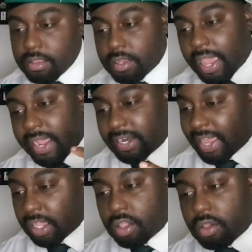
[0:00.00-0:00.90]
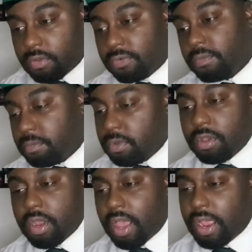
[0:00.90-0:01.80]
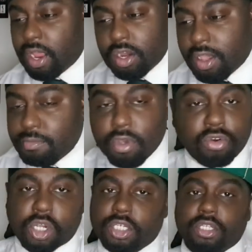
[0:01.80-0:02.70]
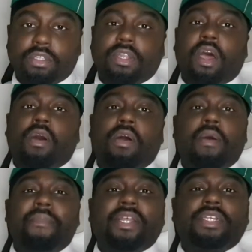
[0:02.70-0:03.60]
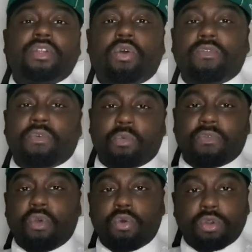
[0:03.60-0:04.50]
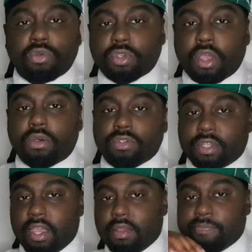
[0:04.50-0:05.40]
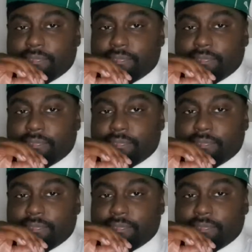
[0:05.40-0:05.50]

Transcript: I had, like, a number of crushes. Now, imagine with all those girls there,